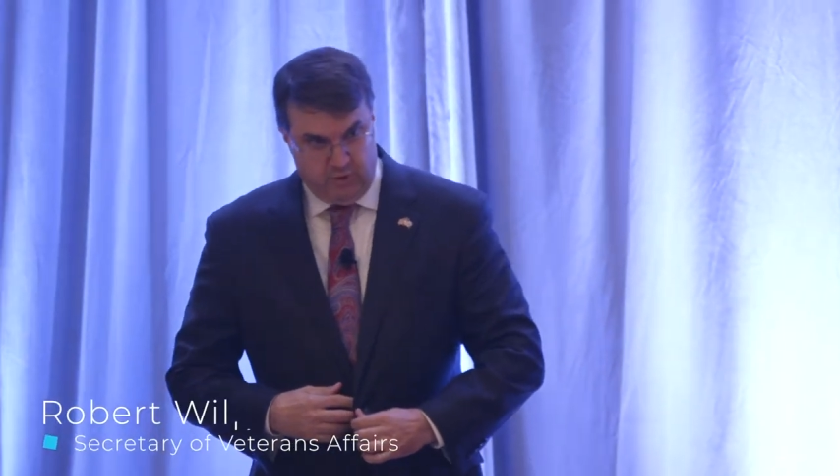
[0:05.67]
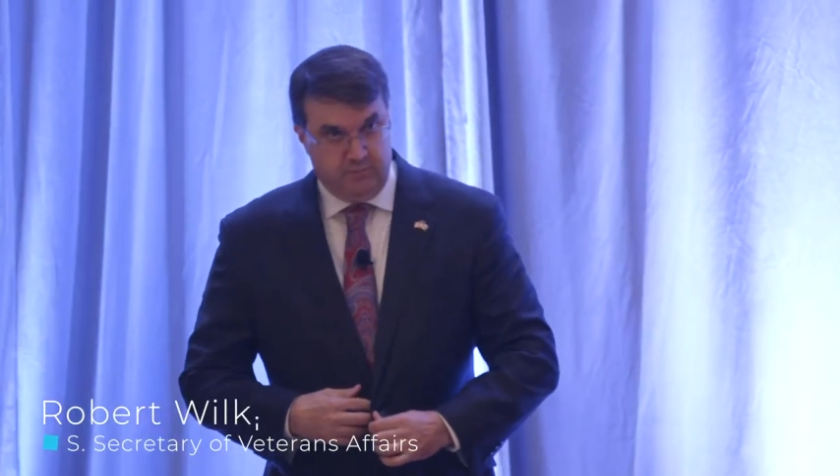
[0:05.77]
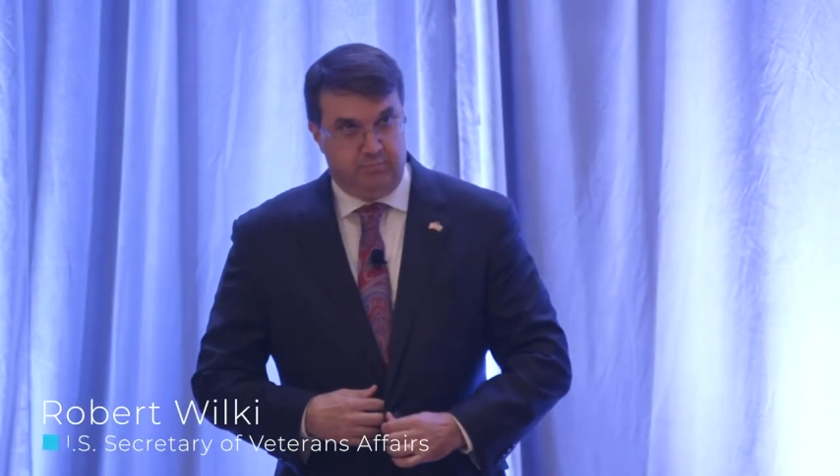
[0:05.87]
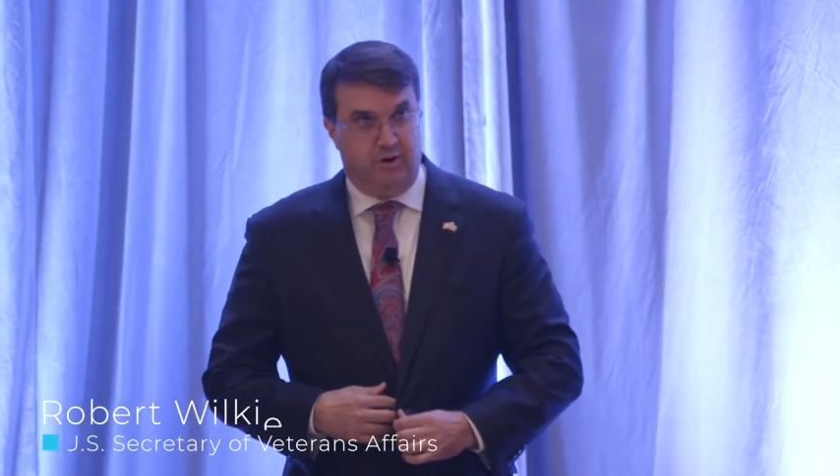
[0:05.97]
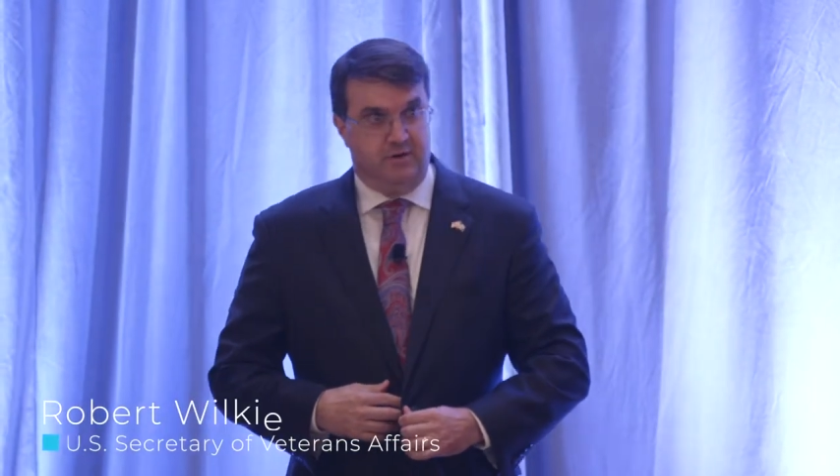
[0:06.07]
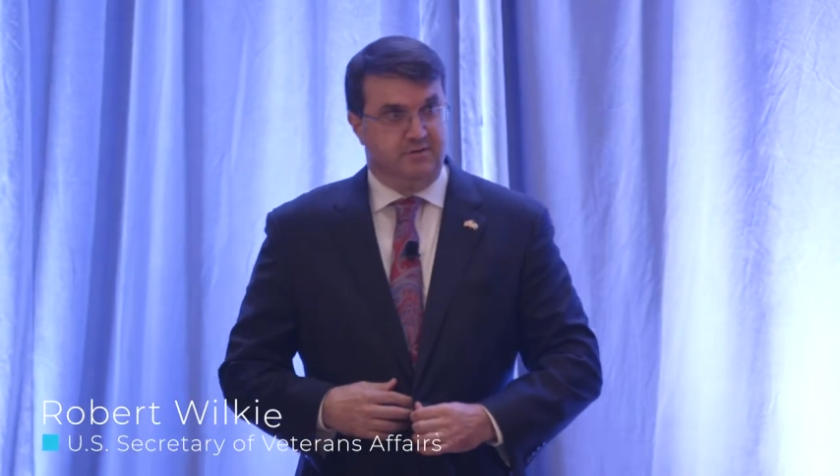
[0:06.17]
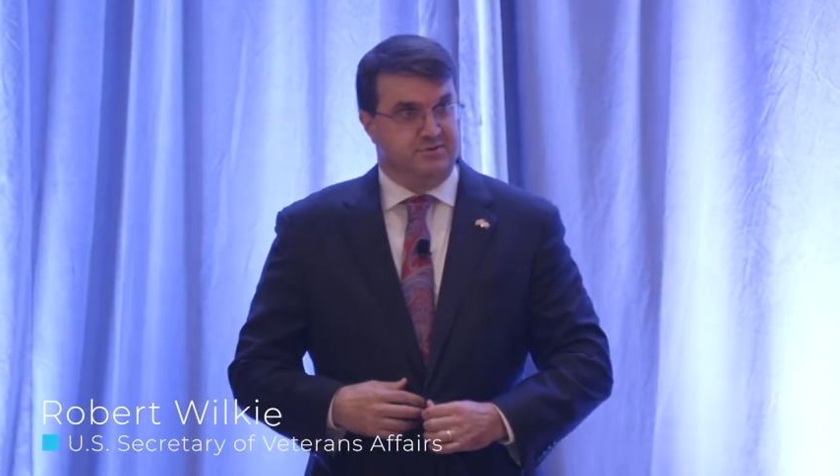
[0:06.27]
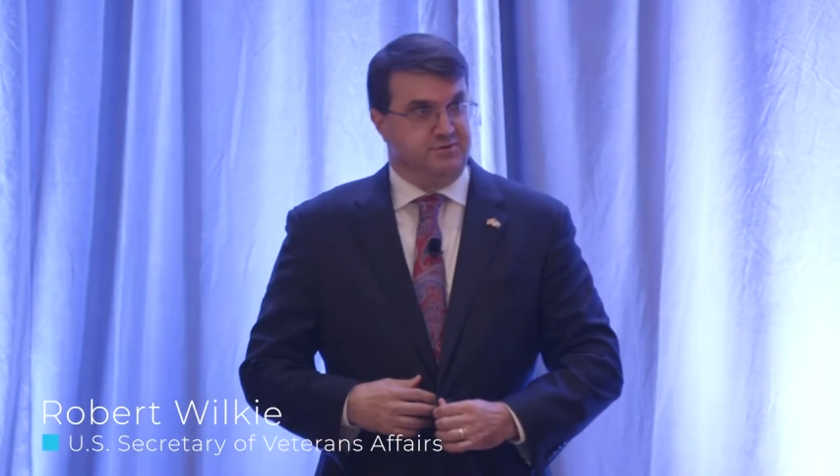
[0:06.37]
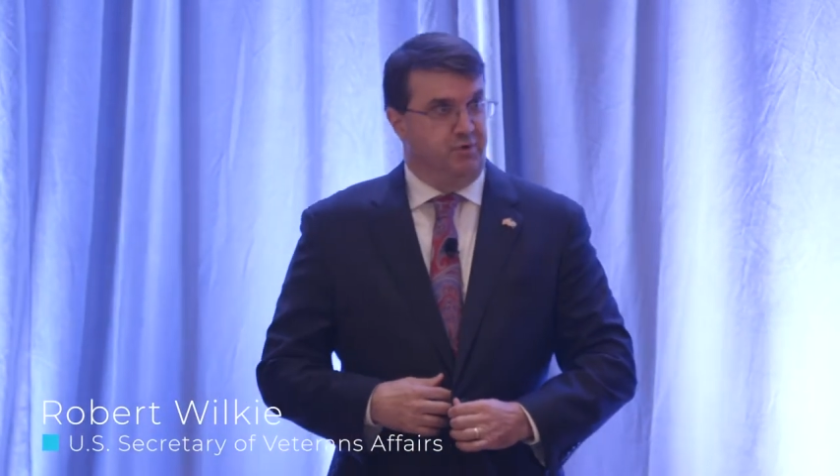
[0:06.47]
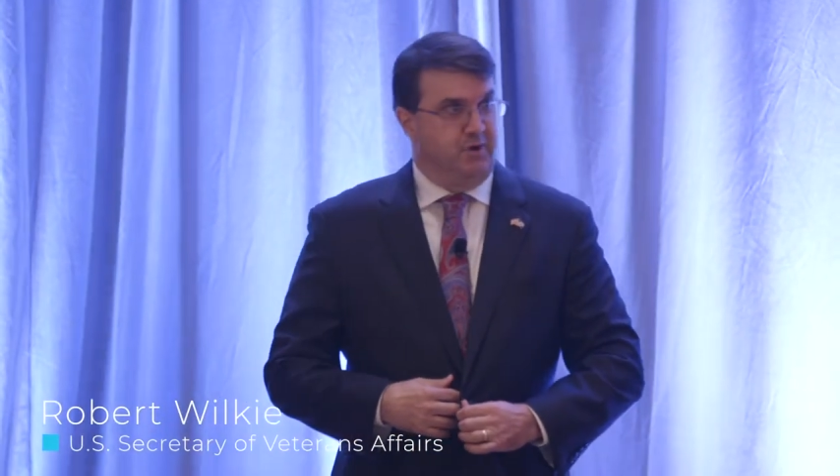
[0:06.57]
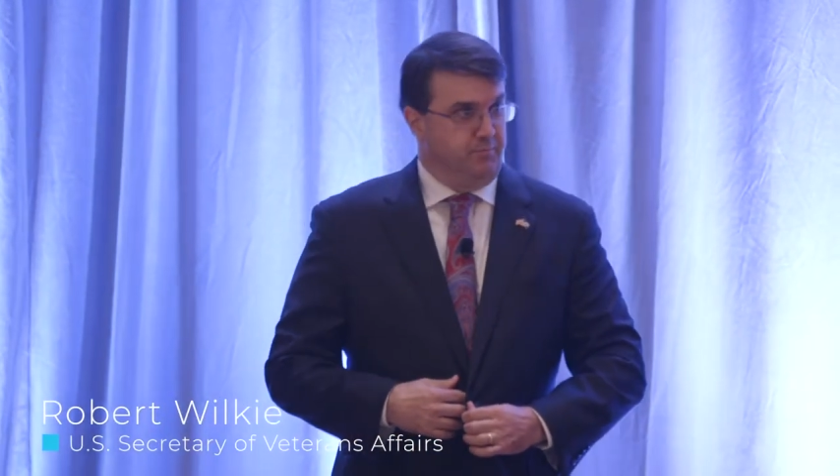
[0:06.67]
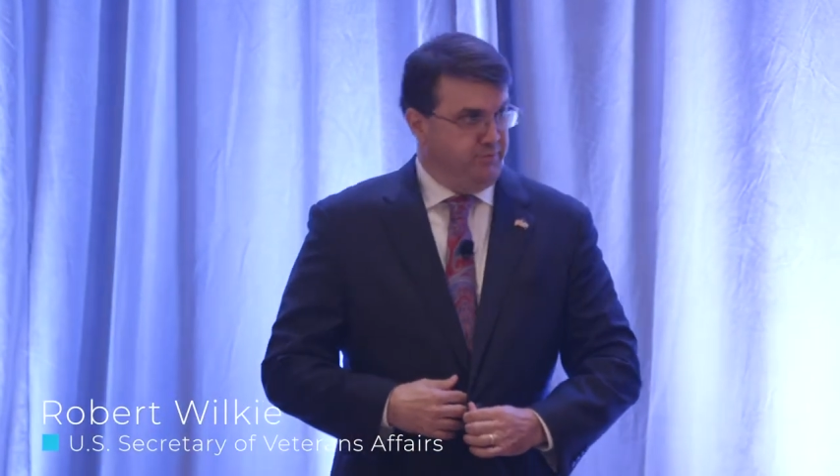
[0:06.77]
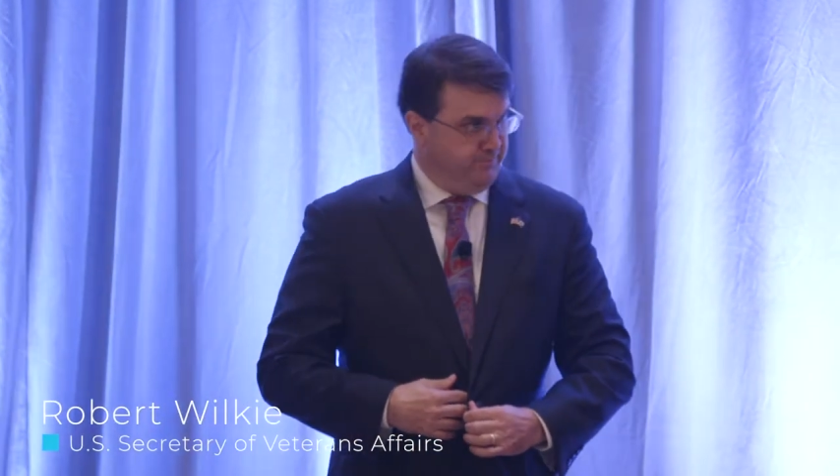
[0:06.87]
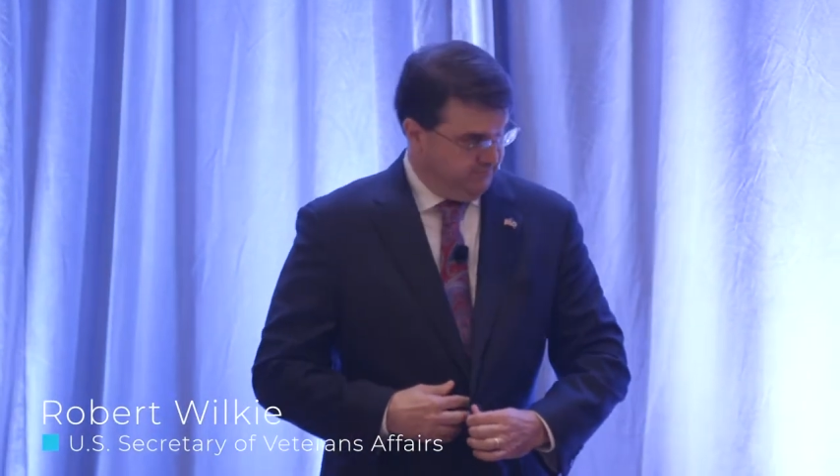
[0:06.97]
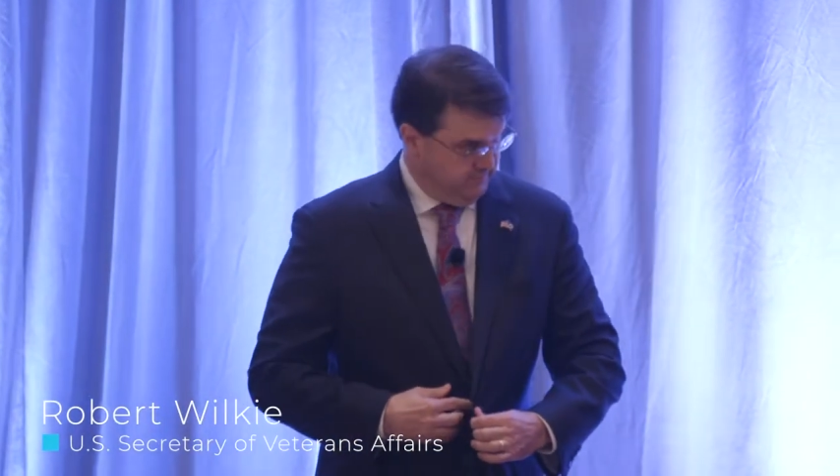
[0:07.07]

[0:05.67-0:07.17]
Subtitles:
one part of the swamp.